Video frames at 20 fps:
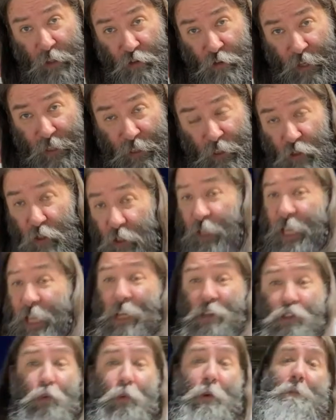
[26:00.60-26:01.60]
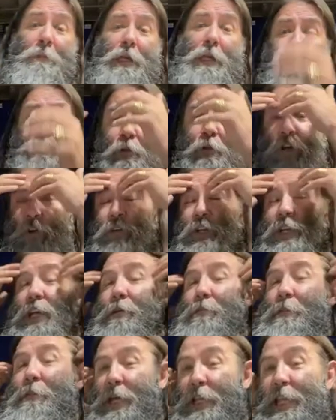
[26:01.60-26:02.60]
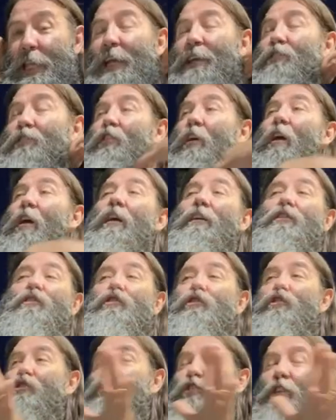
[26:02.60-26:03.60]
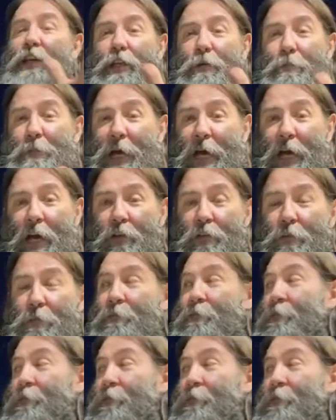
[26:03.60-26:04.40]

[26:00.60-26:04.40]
as I could. And that's what people don't get, man. They talk shit about,